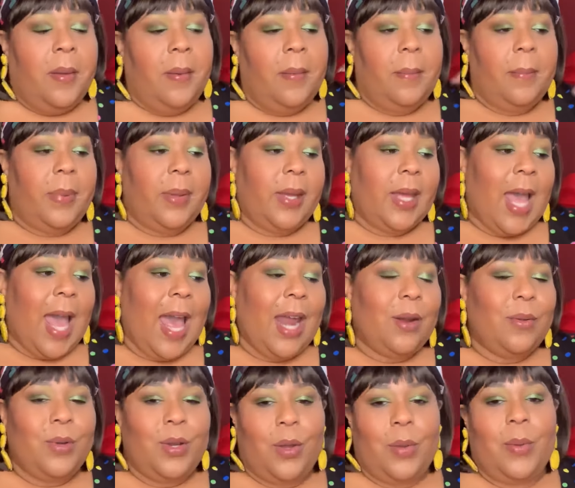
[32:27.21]
But I
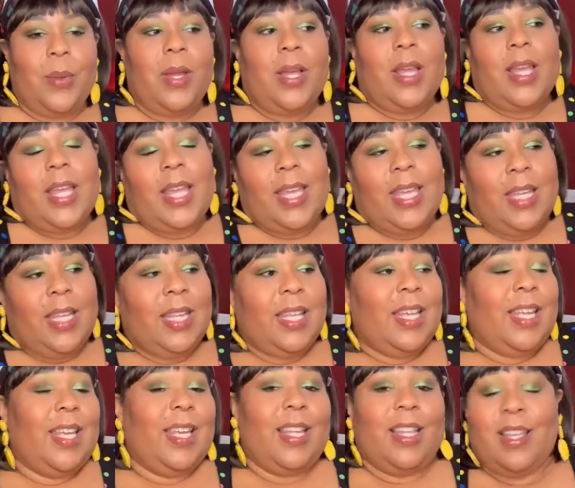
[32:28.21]
don't know. It
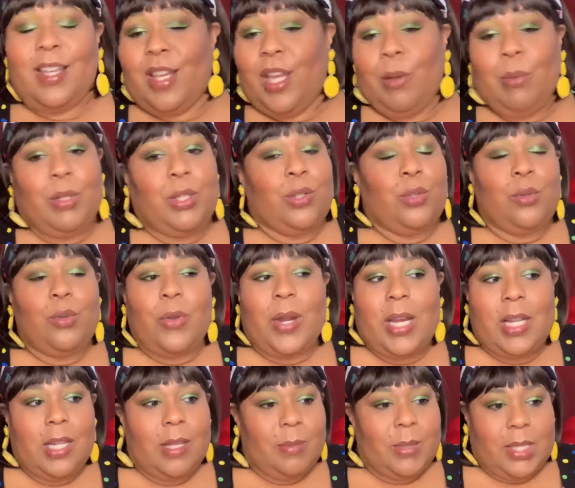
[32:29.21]
was two
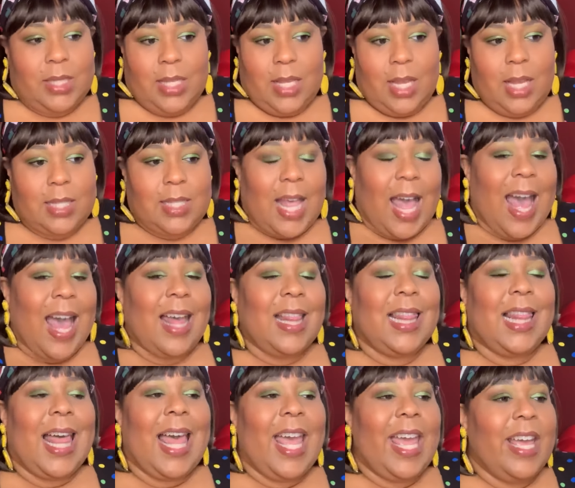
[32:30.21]
great lip syncs. I
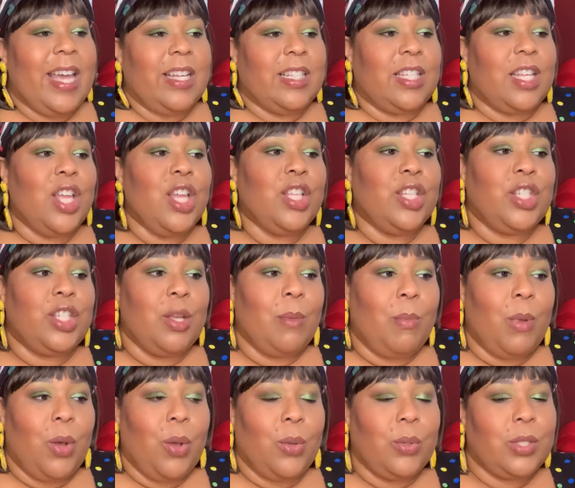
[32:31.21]
liked
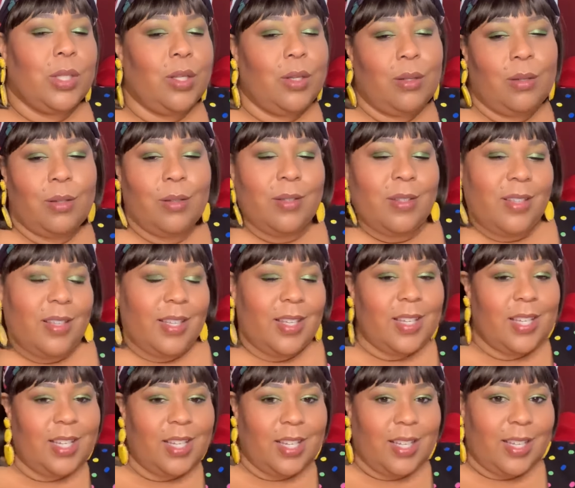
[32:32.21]
Simone's little,
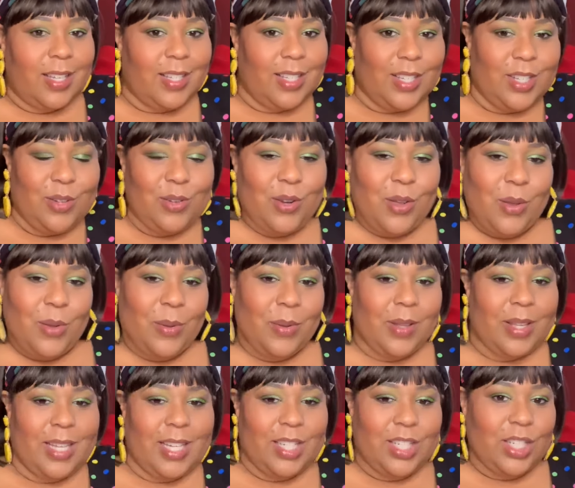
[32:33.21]

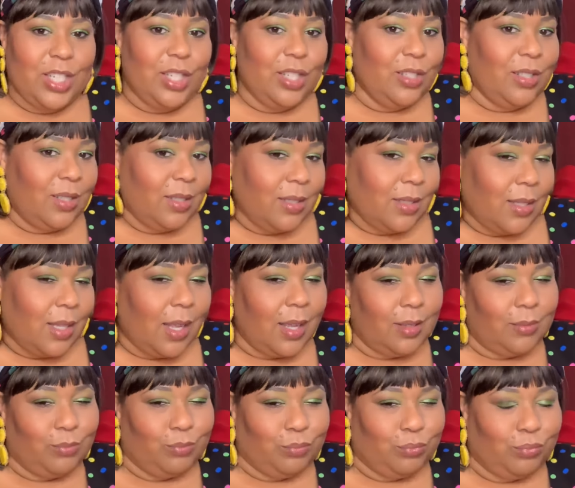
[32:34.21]
kitschy looks.
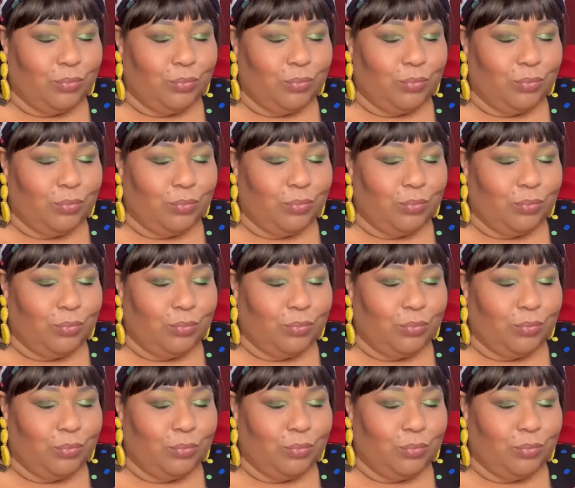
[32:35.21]
Like,